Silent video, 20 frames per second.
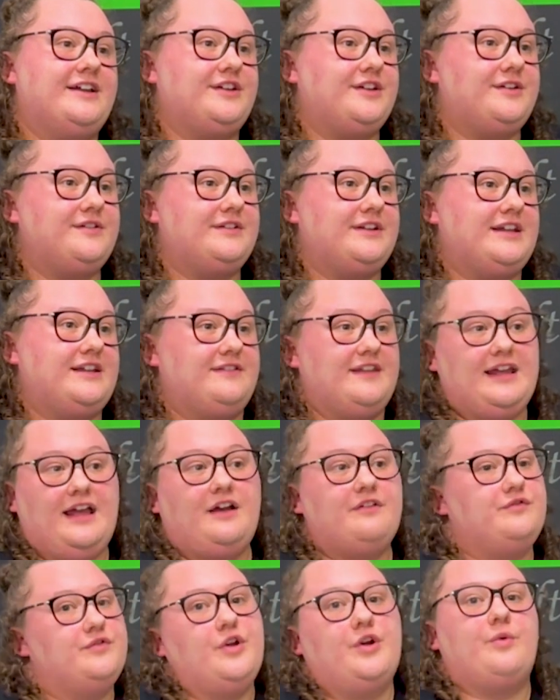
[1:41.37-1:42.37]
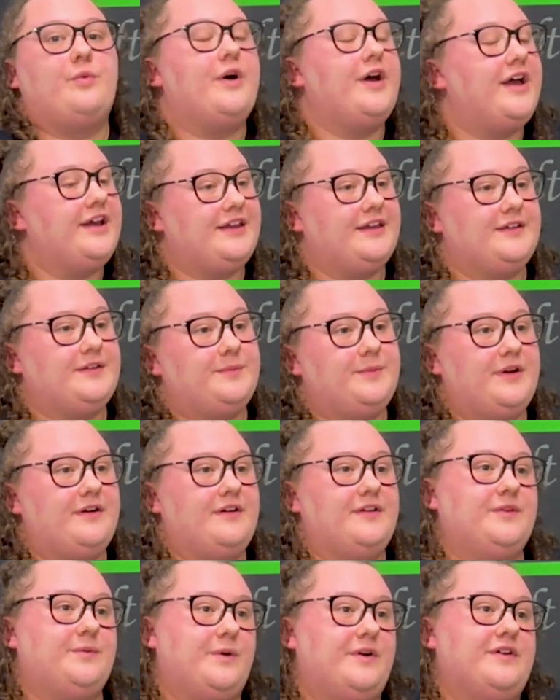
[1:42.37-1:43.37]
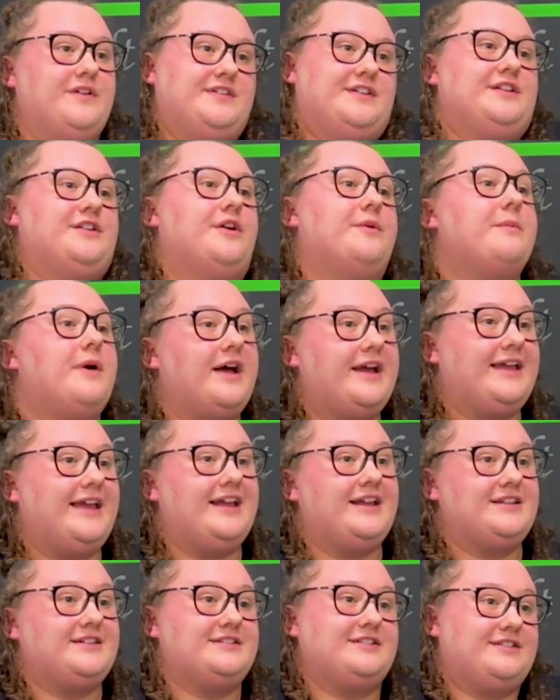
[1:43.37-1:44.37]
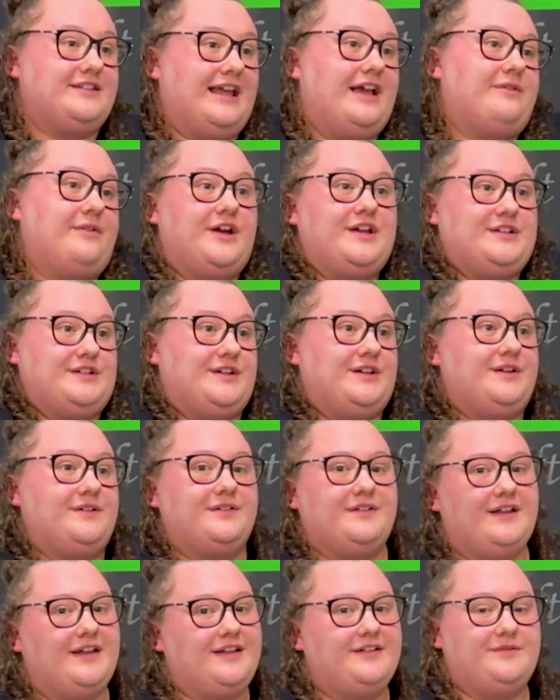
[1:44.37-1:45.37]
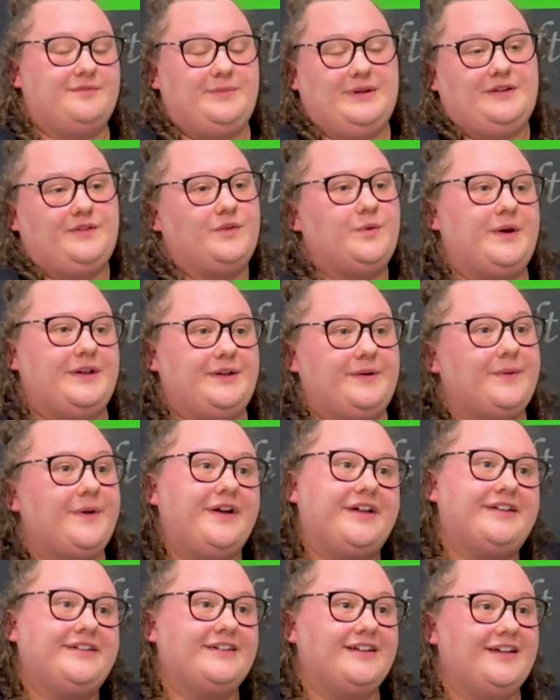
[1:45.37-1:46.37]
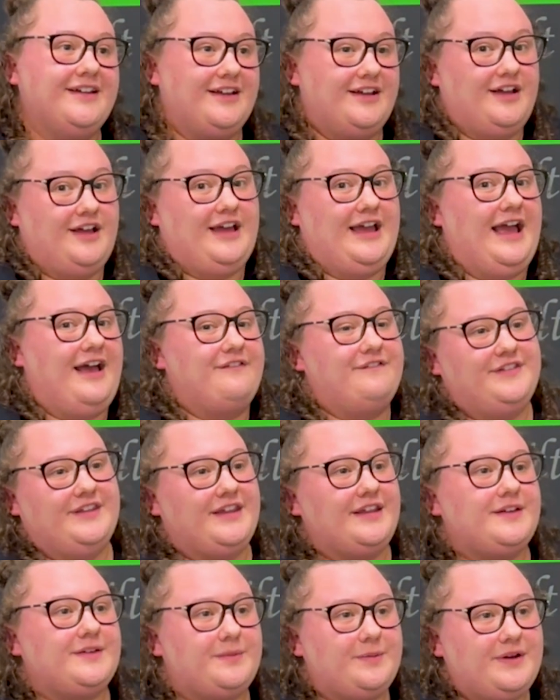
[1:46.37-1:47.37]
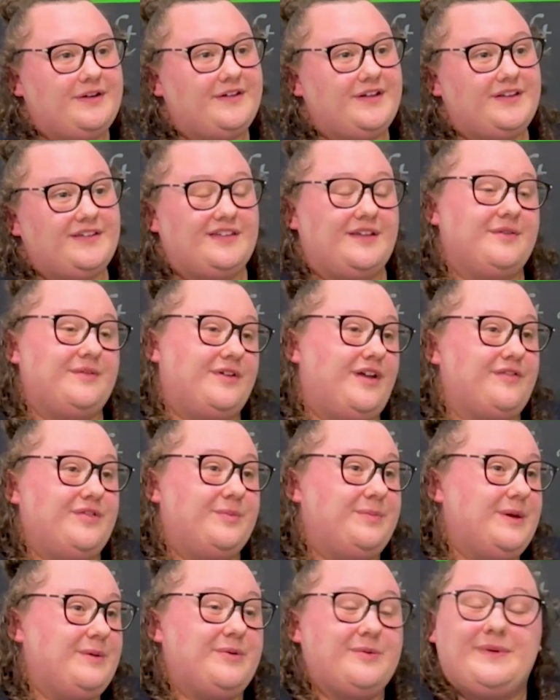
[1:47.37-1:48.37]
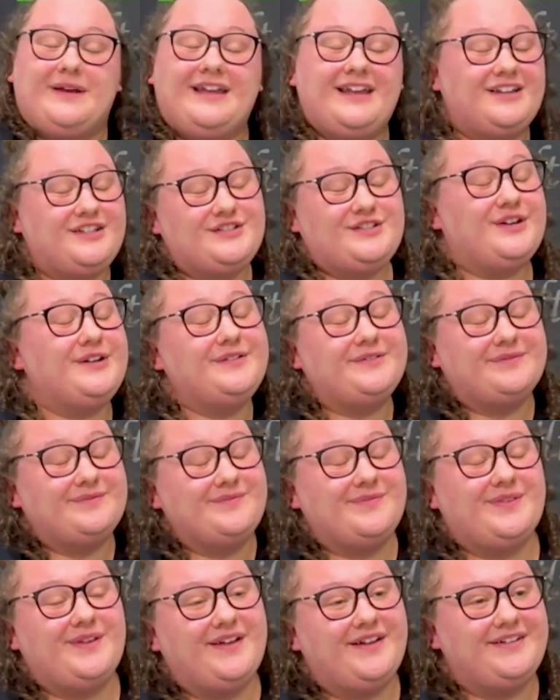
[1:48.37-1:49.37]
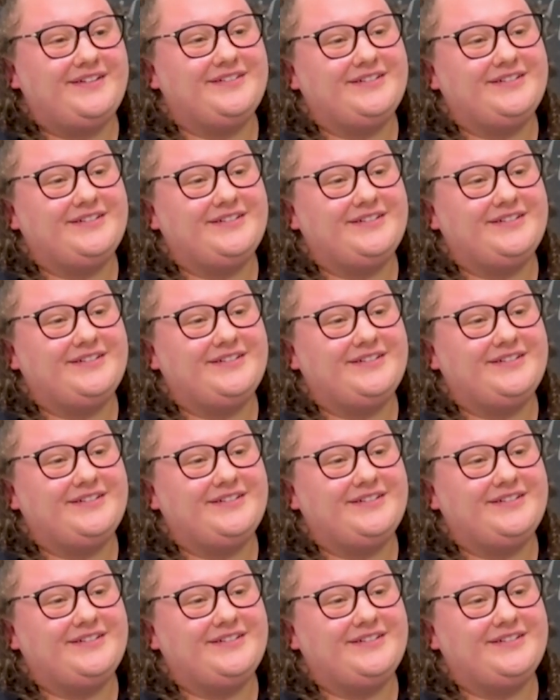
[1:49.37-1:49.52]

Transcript: uni and they have no work experience, whereas my age now I do, and being 21, I have the experience that other people my age don't. So.